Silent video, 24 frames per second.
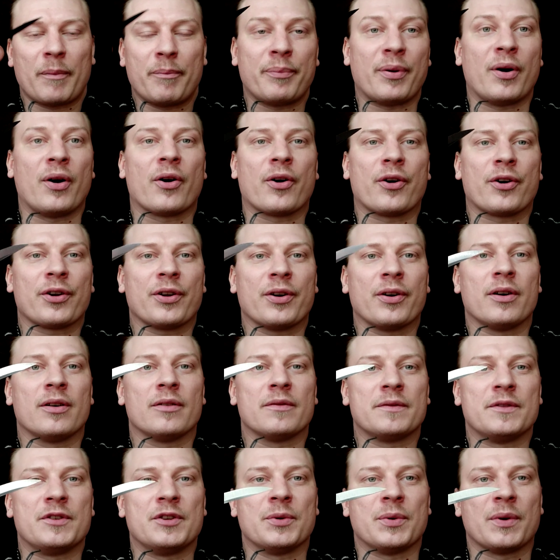part
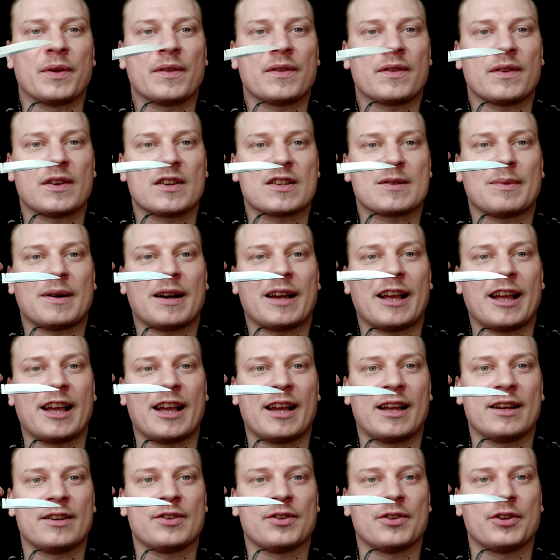of doing things by
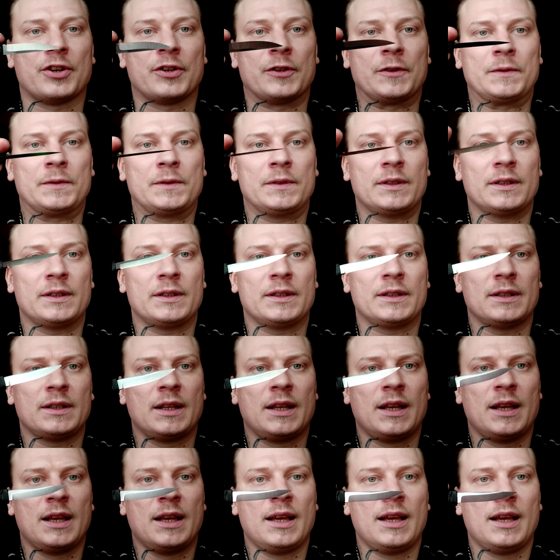hand,
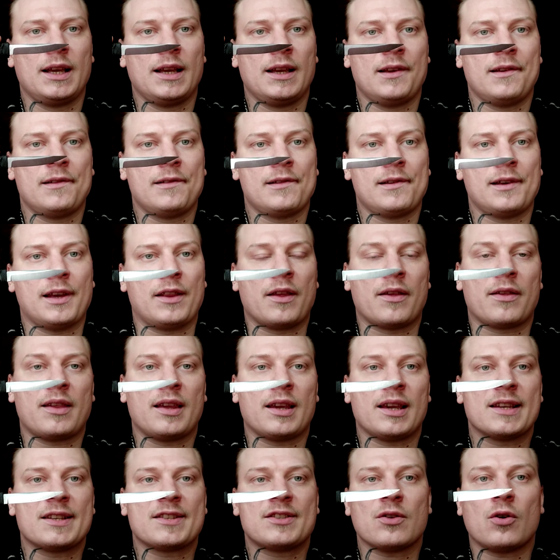And the
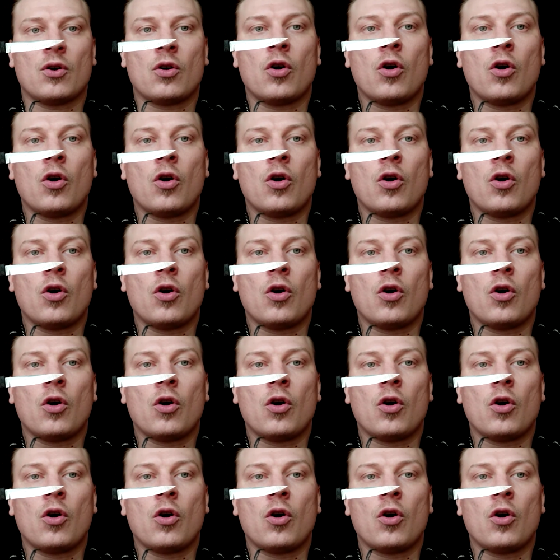thing is,